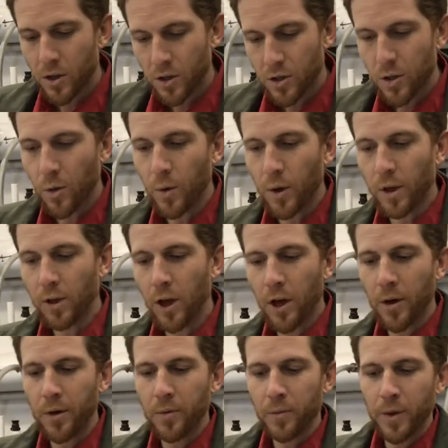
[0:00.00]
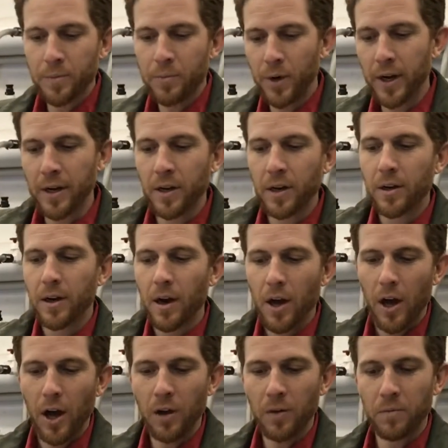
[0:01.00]
So we'll load, we put
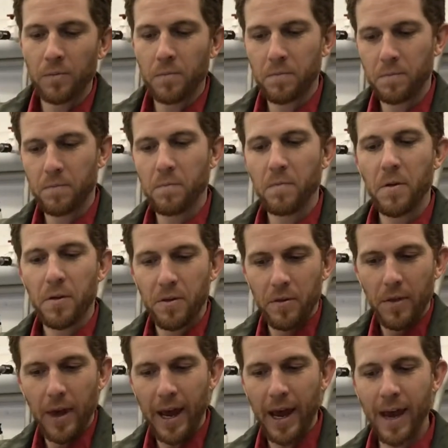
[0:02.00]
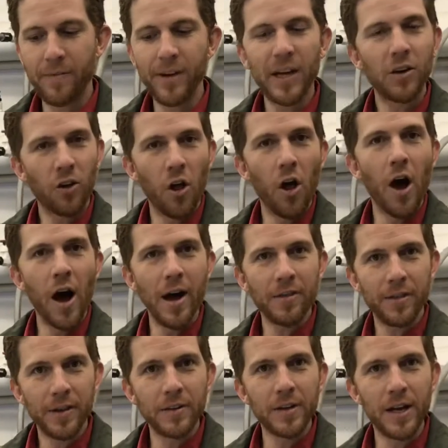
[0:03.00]
a heavy
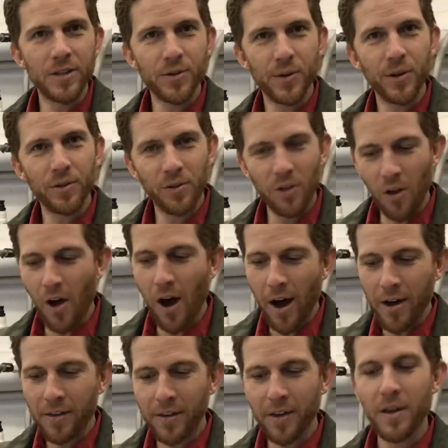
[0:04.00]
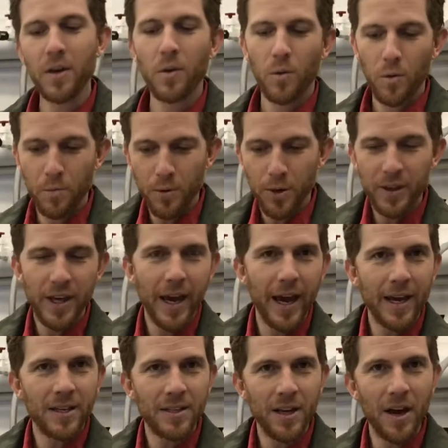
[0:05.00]
cloth, industrial cloth, we'll put the
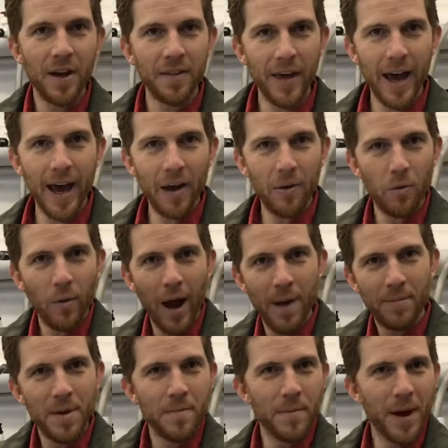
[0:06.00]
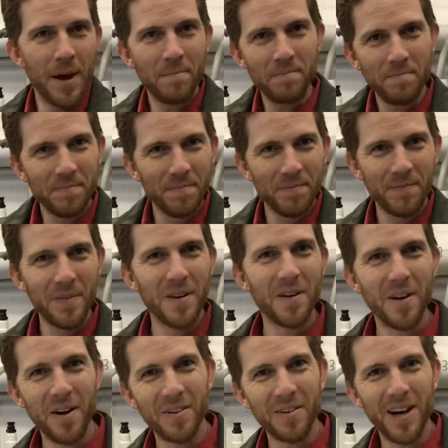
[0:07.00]
eggs on that, wrap them up,
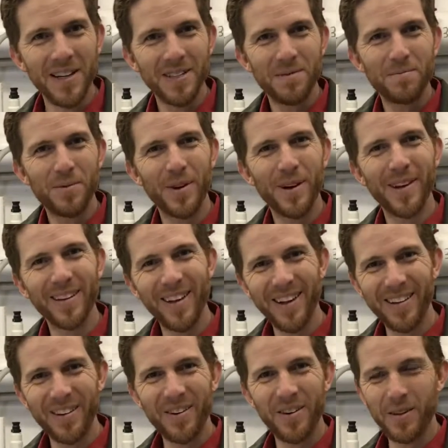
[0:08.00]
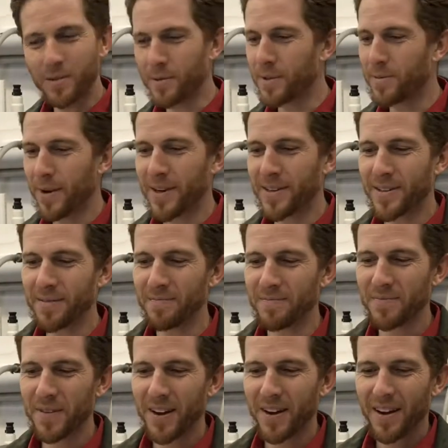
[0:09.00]
all nice and pretty like a Christmas present,
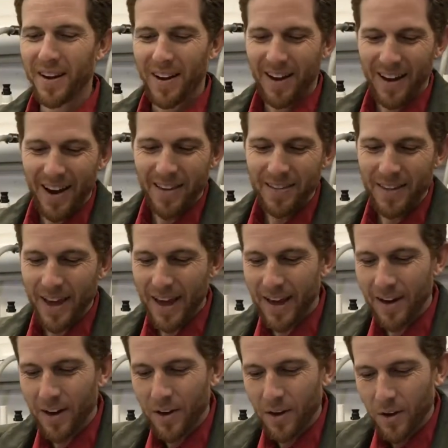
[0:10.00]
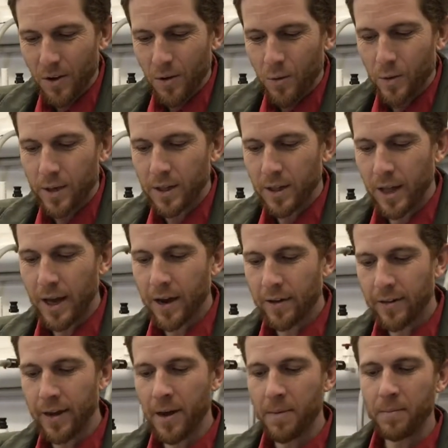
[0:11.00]
and then we
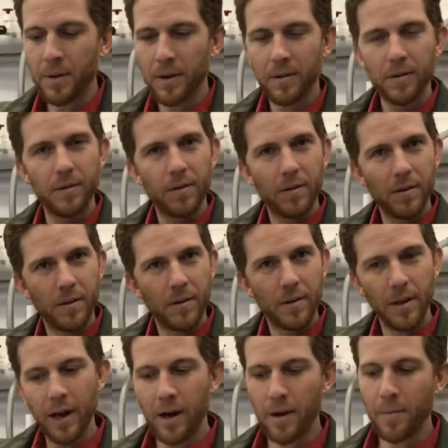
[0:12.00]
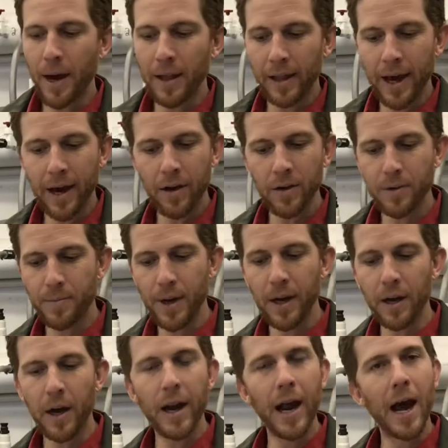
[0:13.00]
layer them layer by layer,
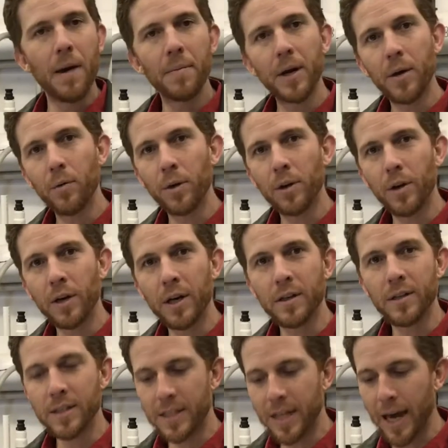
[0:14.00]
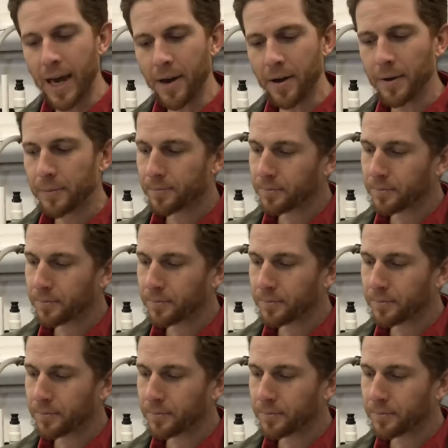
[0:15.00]
depending on how many we're looking to send.